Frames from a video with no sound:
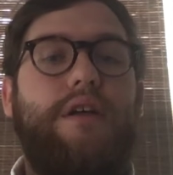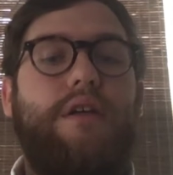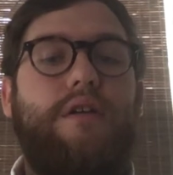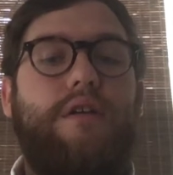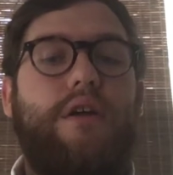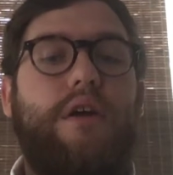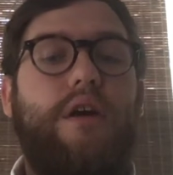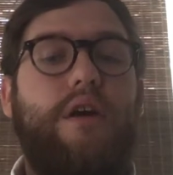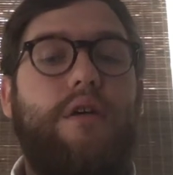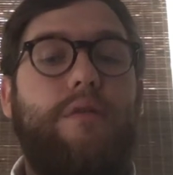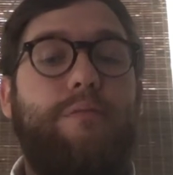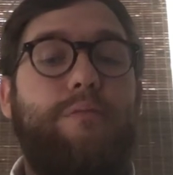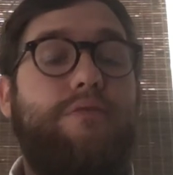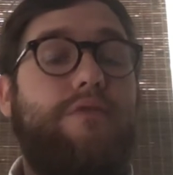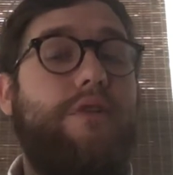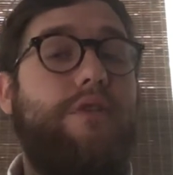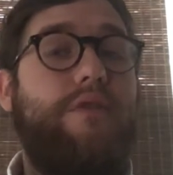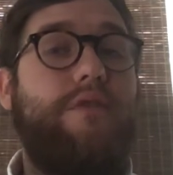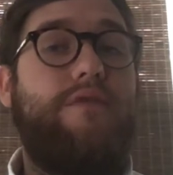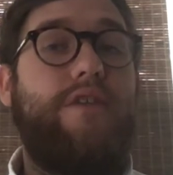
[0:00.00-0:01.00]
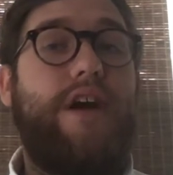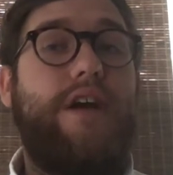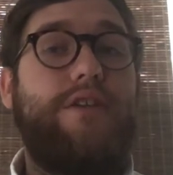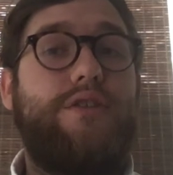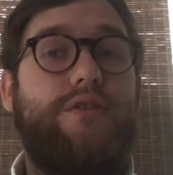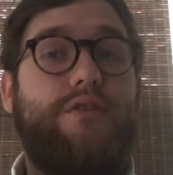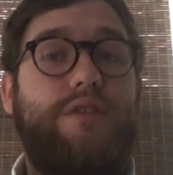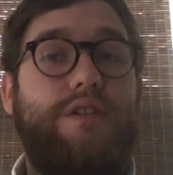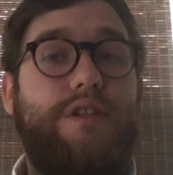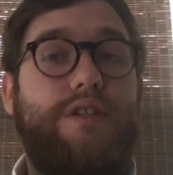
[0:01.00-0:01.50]
called Pro
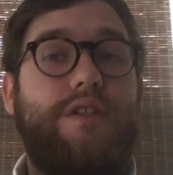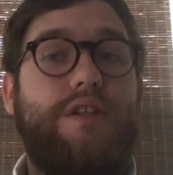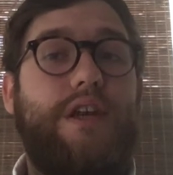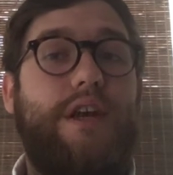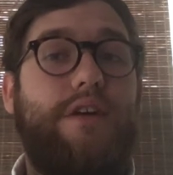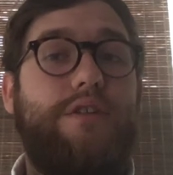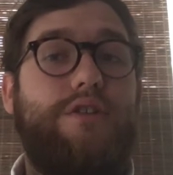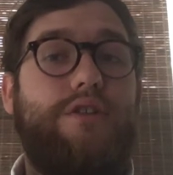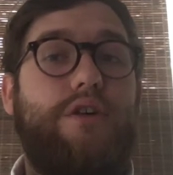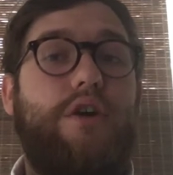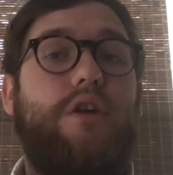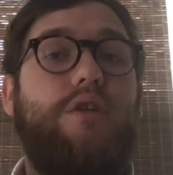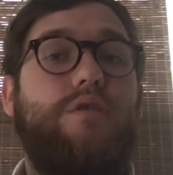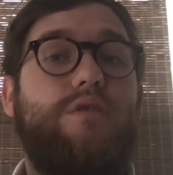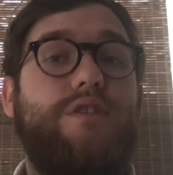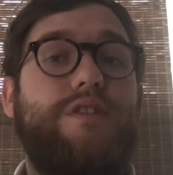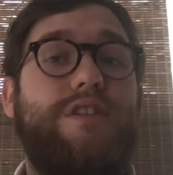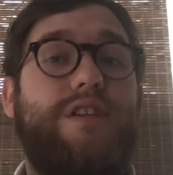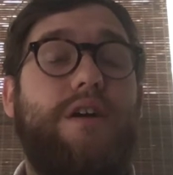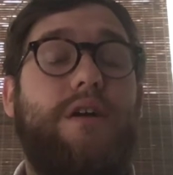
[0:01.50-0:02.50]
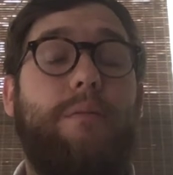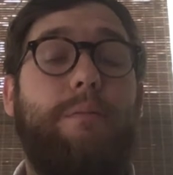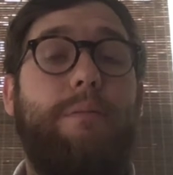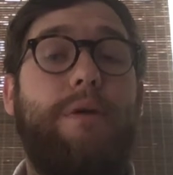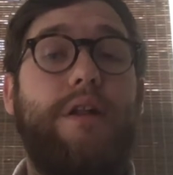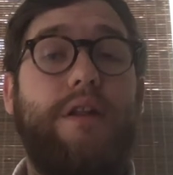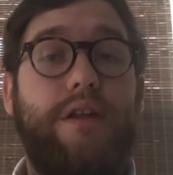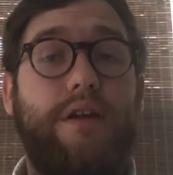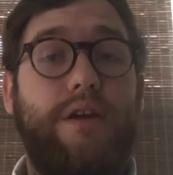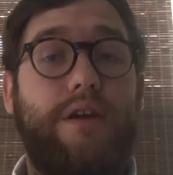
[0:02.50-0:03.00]
Advisor discounts or wholesale
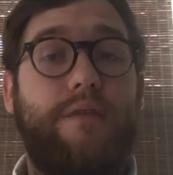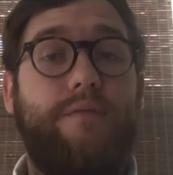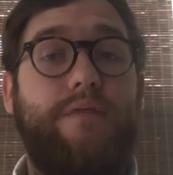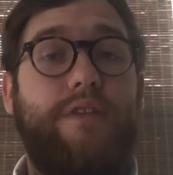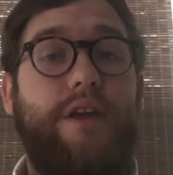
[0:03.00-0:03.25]
billing.